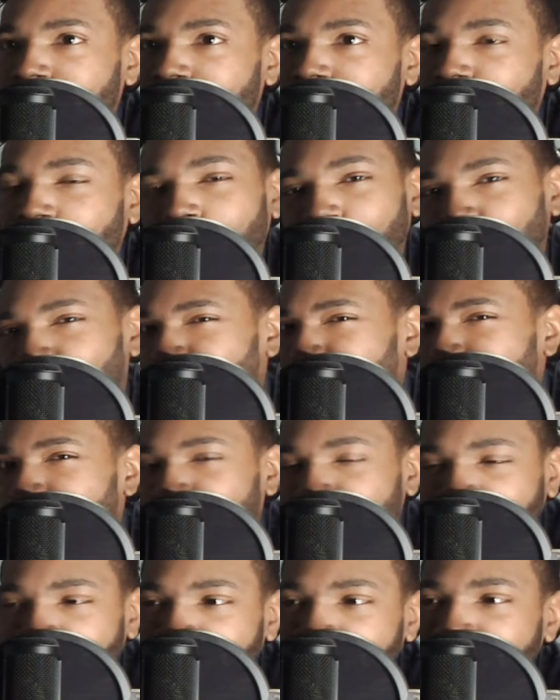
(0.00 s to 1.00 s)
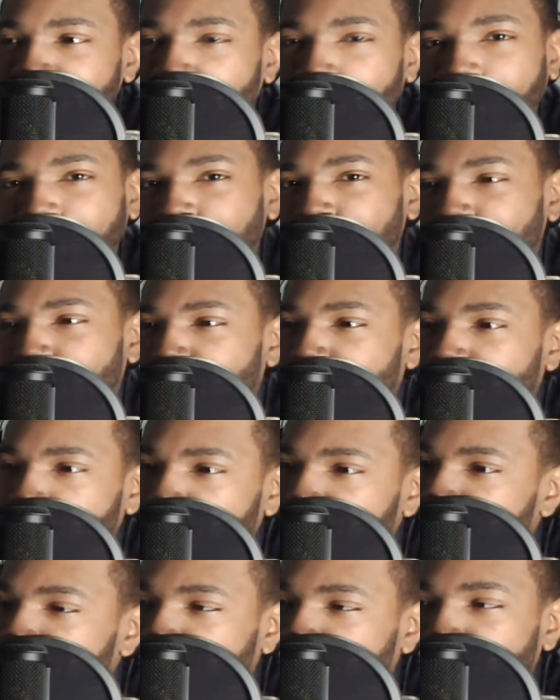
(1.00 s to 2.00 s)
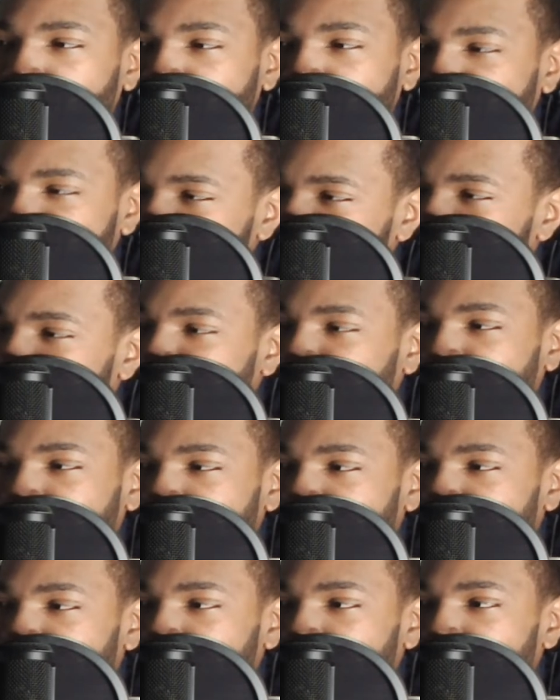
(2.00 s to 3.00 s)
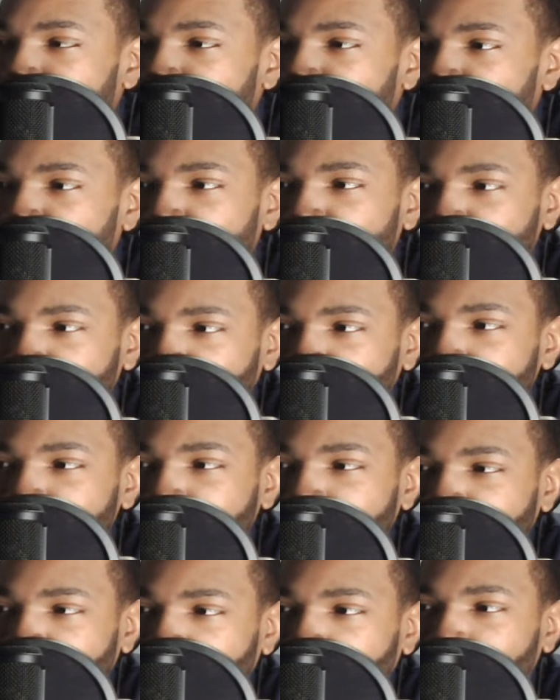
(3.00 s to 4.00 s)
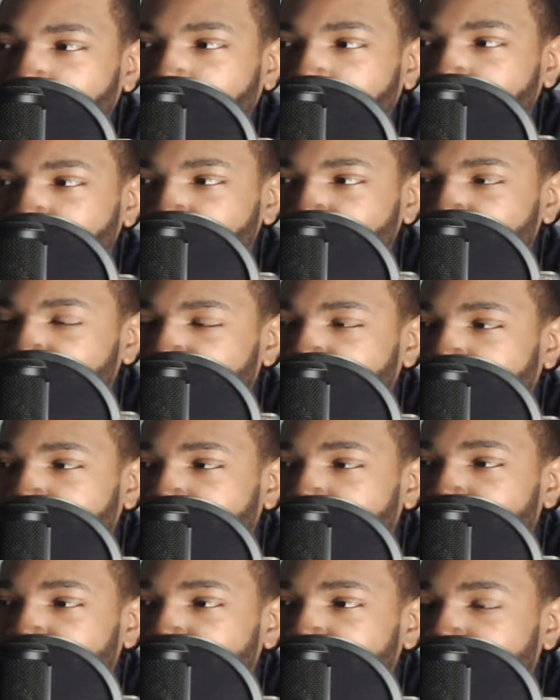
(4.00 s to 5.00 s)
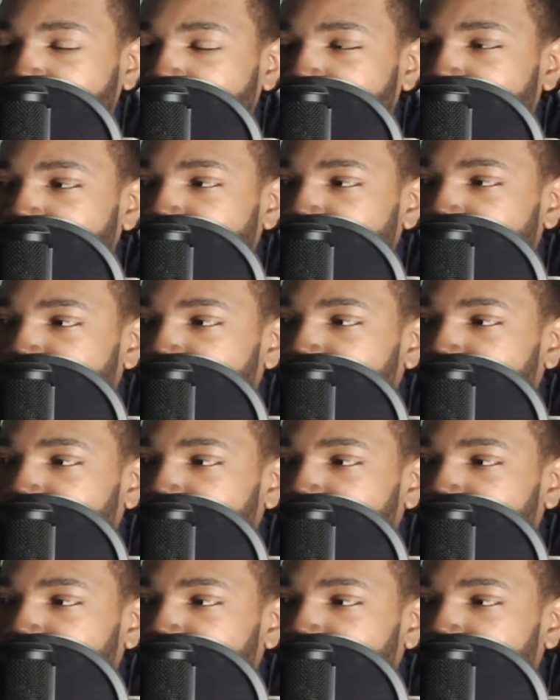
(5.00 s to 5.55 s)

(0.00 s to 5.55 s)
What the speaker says: upgrade with at least a better view. So you can certainly get an upgrade when you check in, because